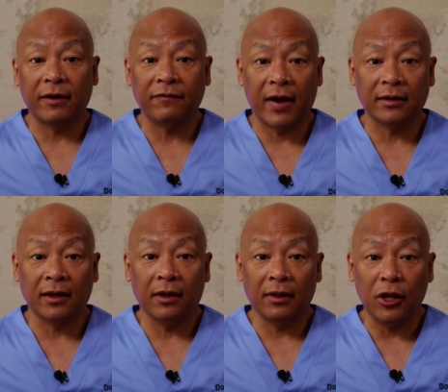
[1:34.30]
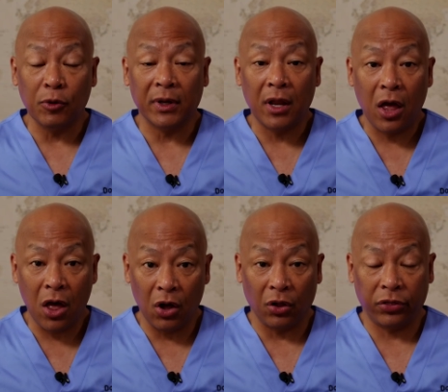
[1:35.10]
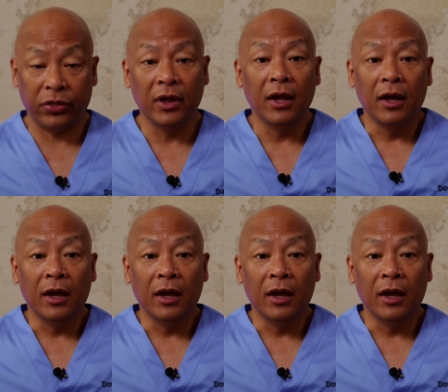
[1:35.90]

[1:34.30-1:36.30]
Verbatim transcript: that affect human health.